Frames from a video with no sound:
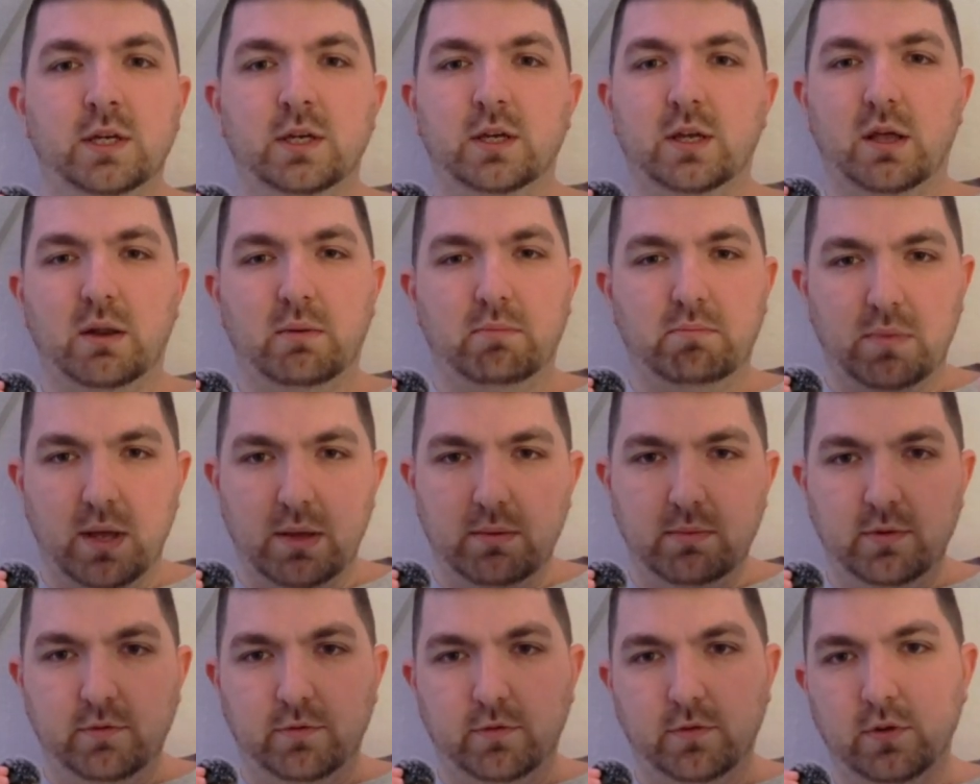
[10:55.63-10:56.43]
And
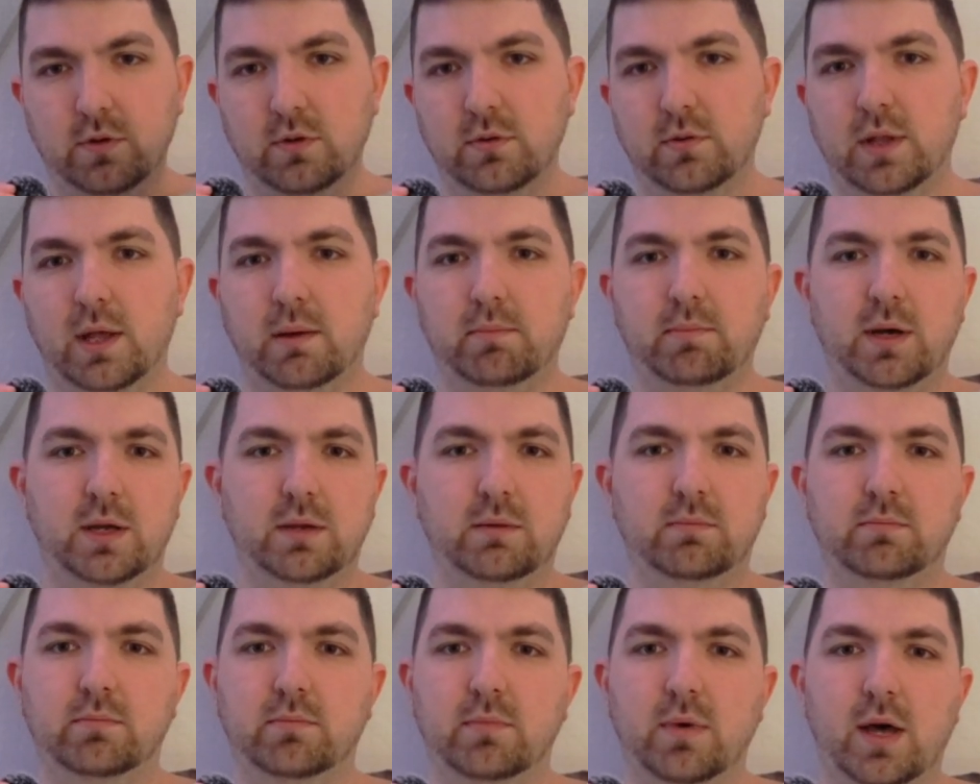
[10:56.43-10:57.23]
maybe for you that
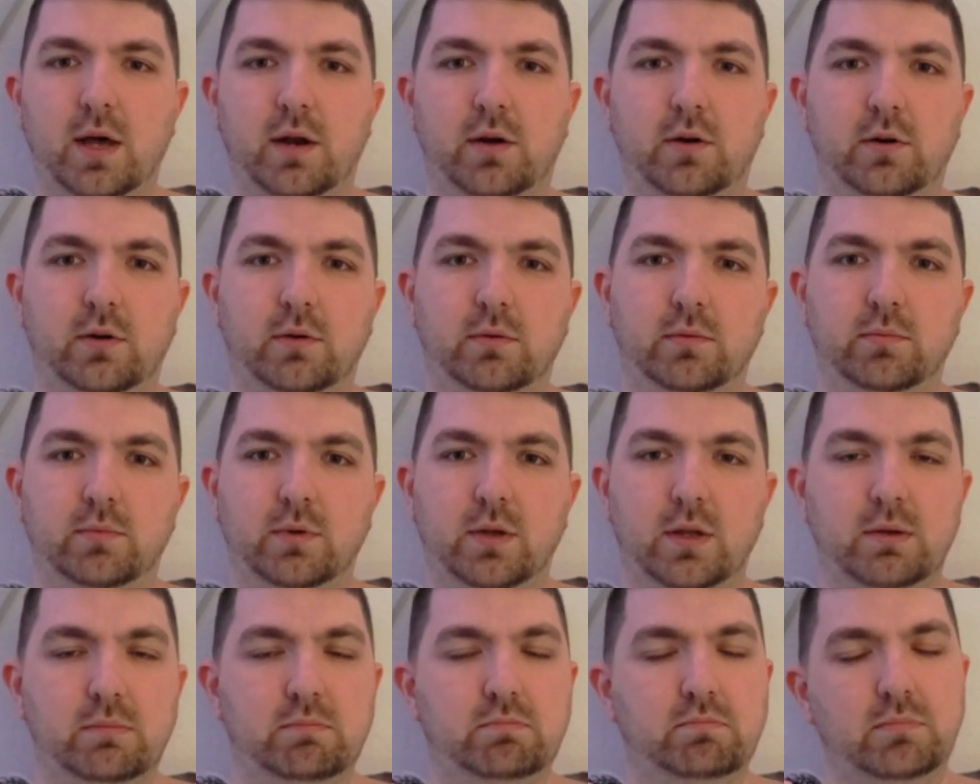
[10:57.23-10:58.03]
might matter,
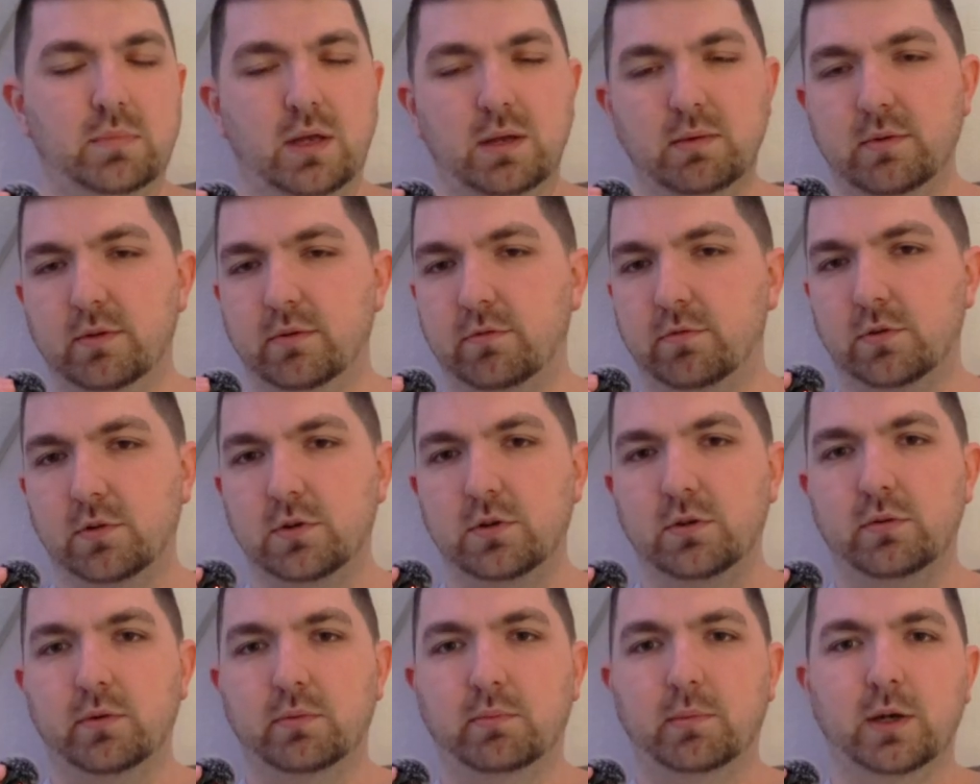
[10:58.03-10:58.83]
and maybe for
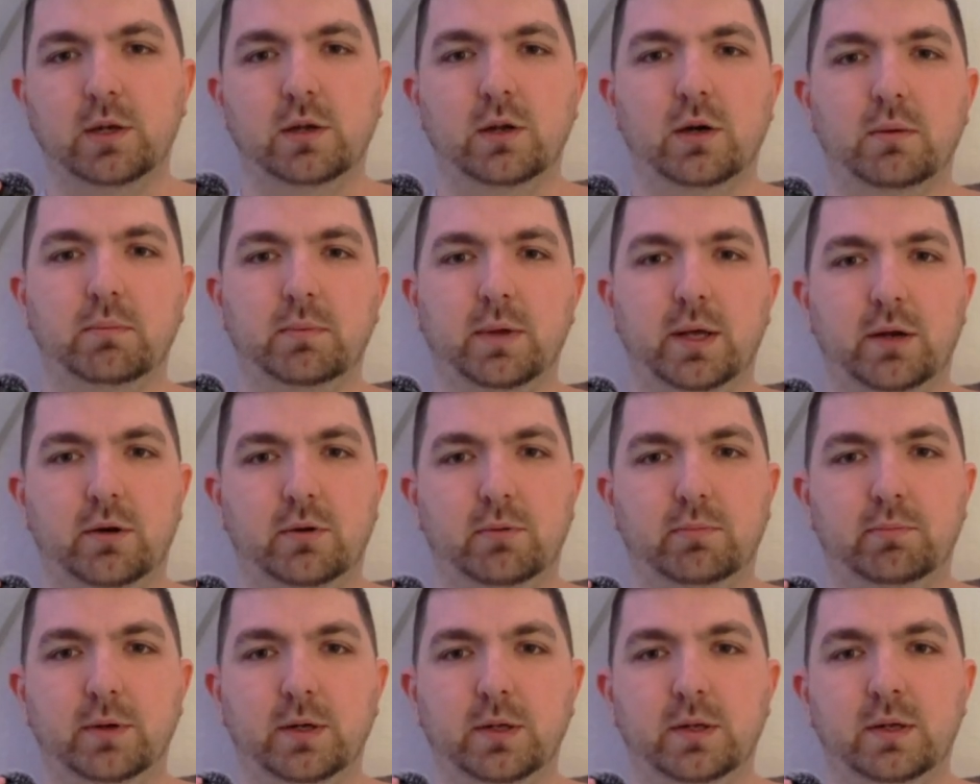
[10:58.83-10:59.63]
you it might not matter.
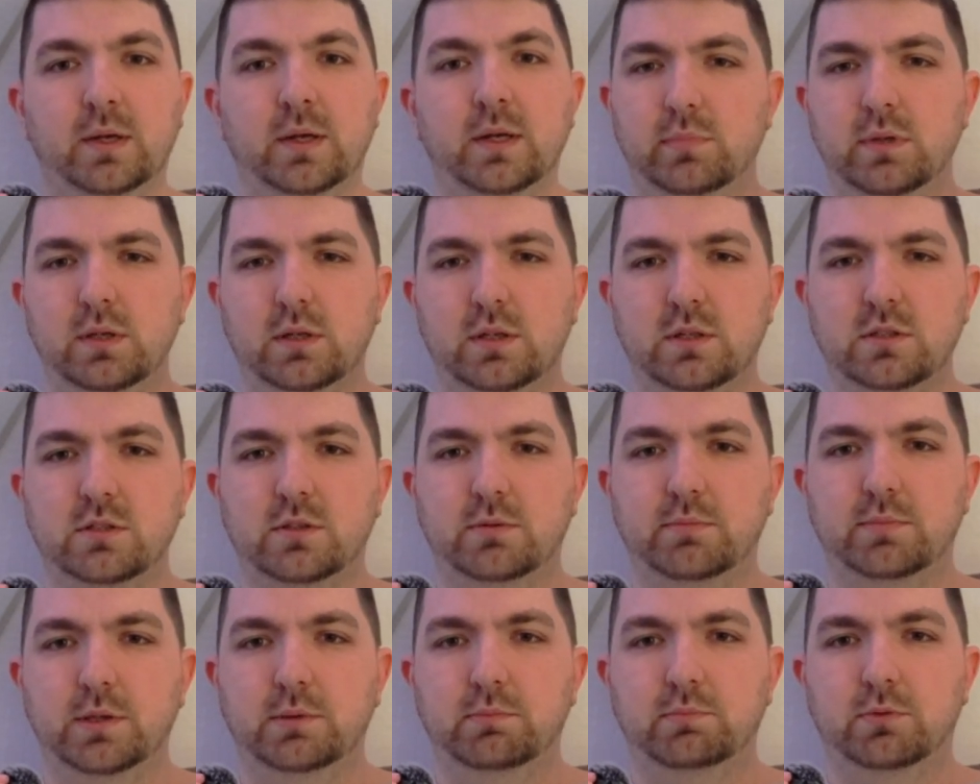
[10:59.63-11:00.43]
But be nice
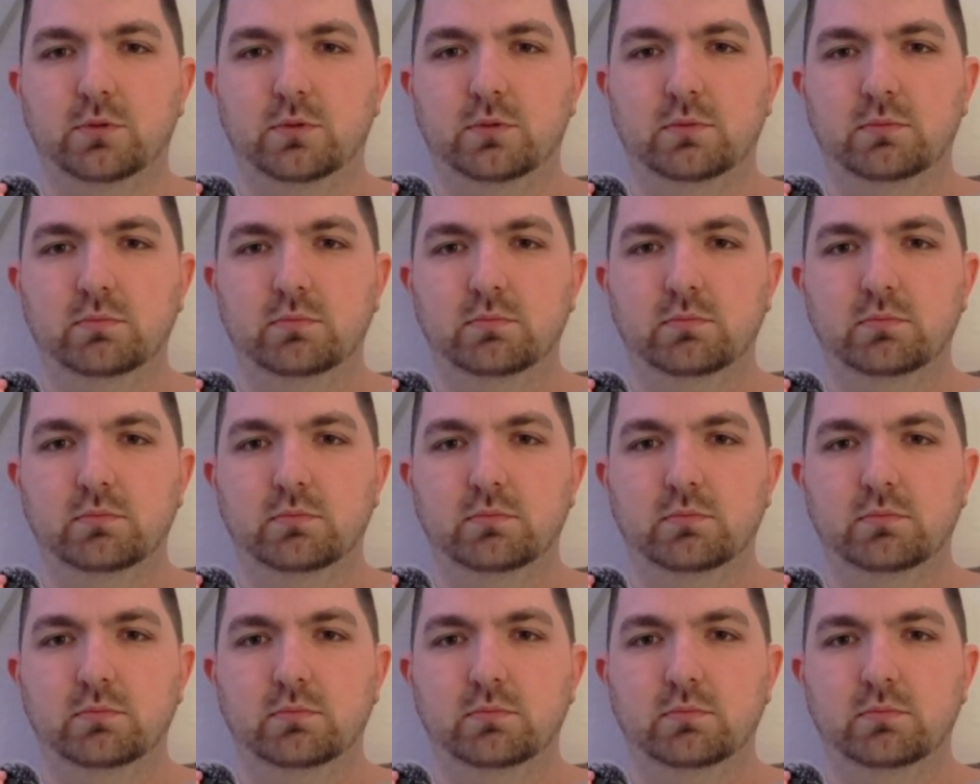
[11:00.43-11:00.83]
to people,